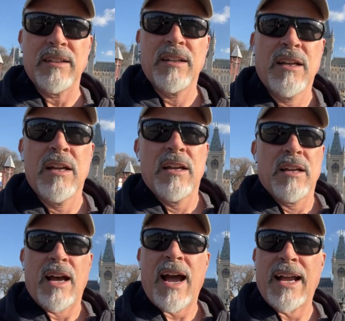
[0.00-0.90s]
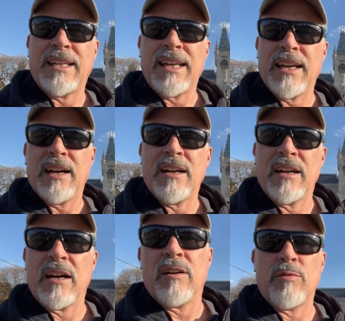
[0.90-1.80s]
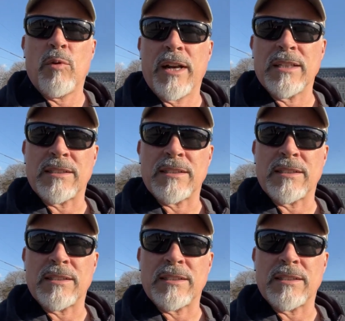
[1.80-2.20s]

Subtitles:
idea of what it's like